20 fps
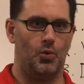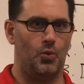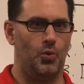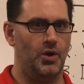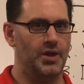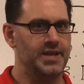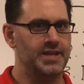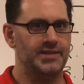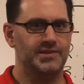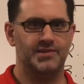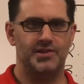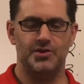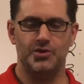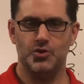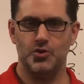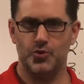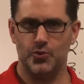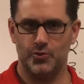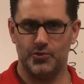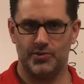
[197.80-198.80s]
One is the
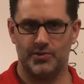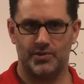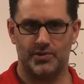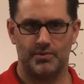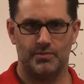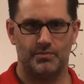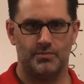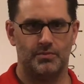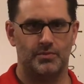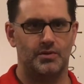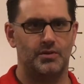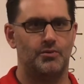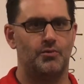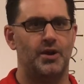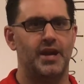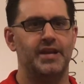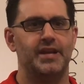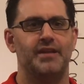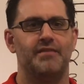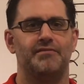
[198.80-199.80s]
news,
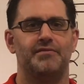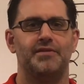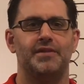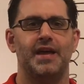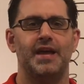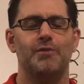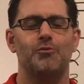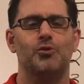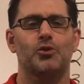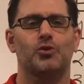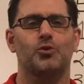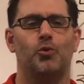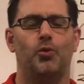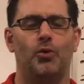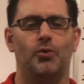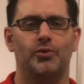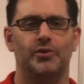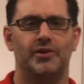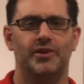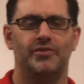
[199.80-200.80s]
right? If they were
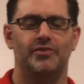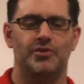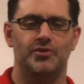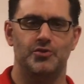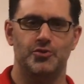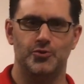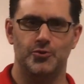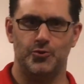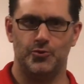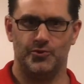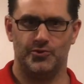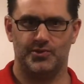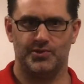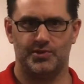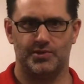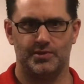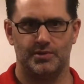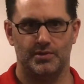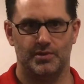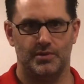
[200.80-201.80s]
quoted in the
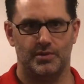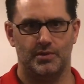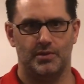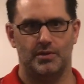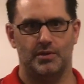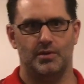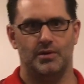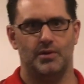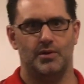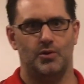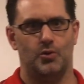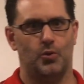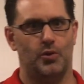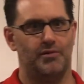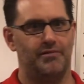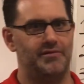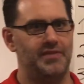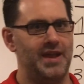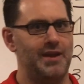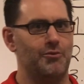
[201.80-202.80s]
news,
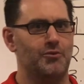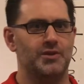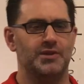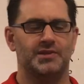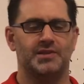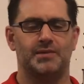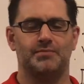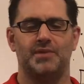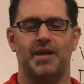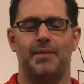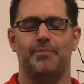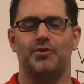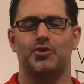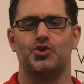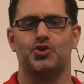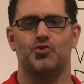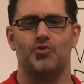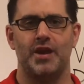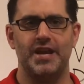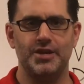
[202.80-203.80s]
or if they were in some type of
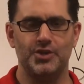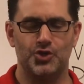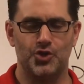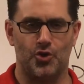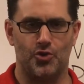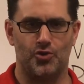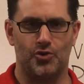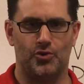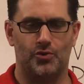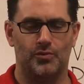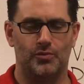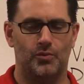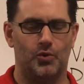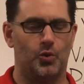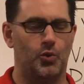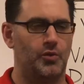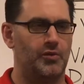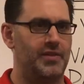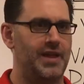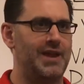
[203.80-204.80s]
trade journal,
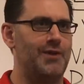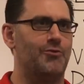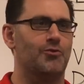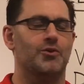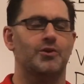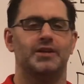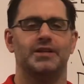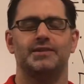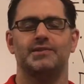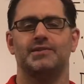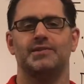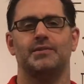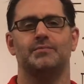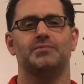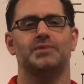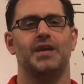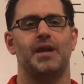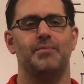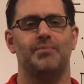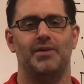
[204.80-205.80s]
or they were in at
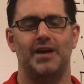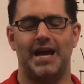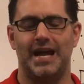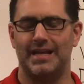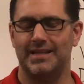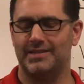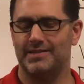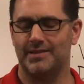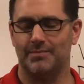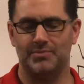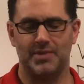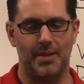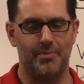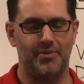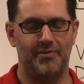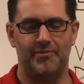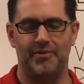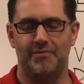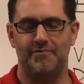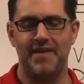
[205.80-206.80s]
some type
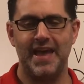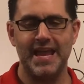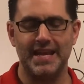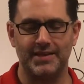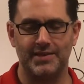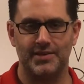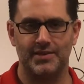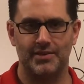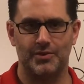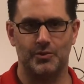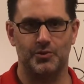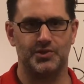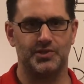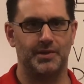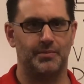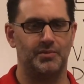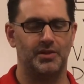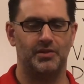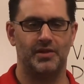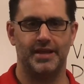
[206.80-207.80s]
of event or
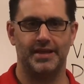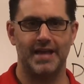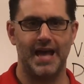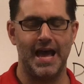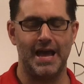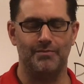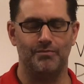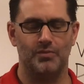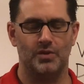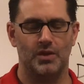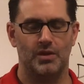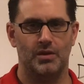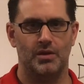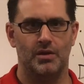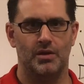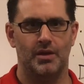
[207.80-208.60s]
something like that,